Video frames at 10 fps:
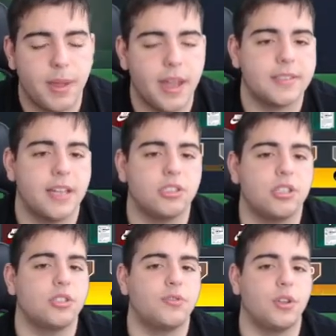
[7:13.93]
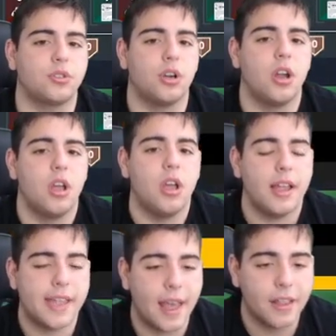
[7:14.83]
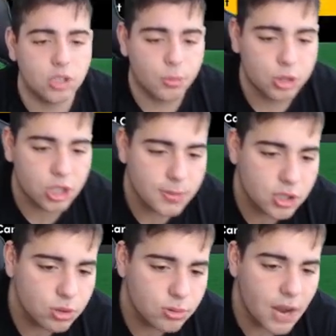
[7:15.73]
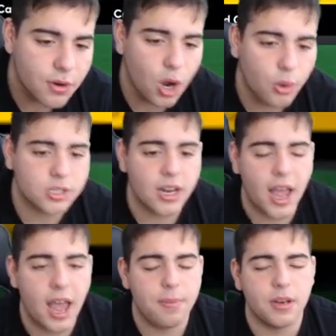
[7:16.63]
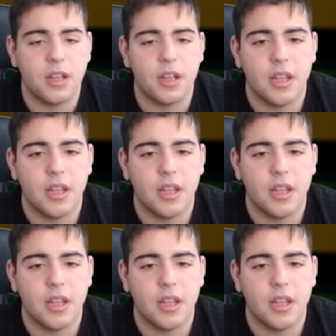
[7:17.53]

Pay attention to this filter. Galaxy Oval Cheapest, you never know what's going to happen.